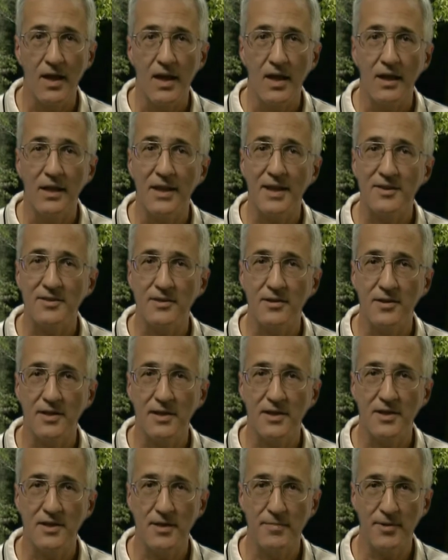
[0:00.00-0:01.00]
Let's look at
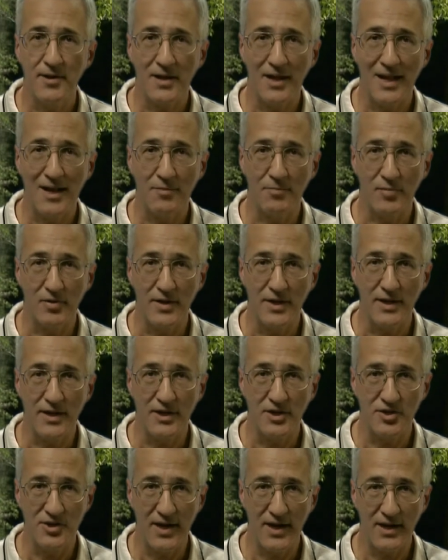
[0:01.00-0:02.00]
a typical outbreak
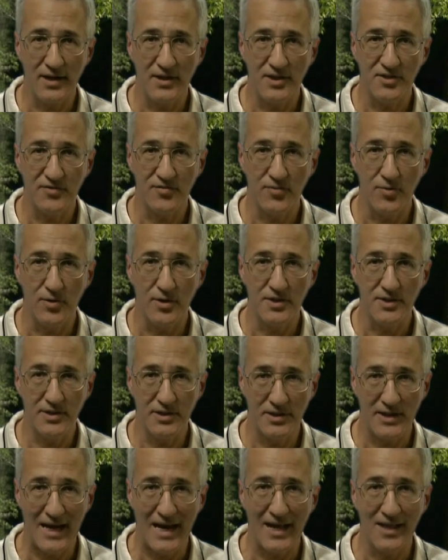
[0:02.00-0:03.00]
in John Lee's forest near
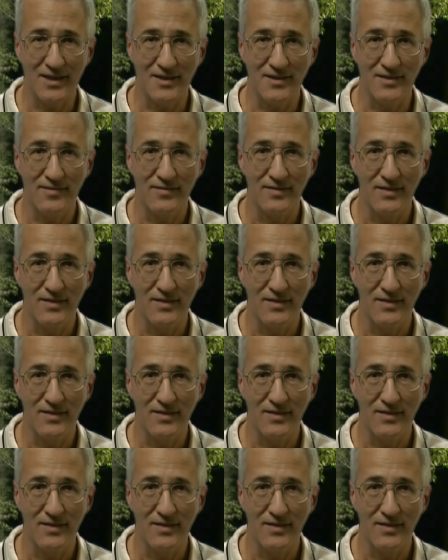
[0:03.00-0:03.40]
Gallatin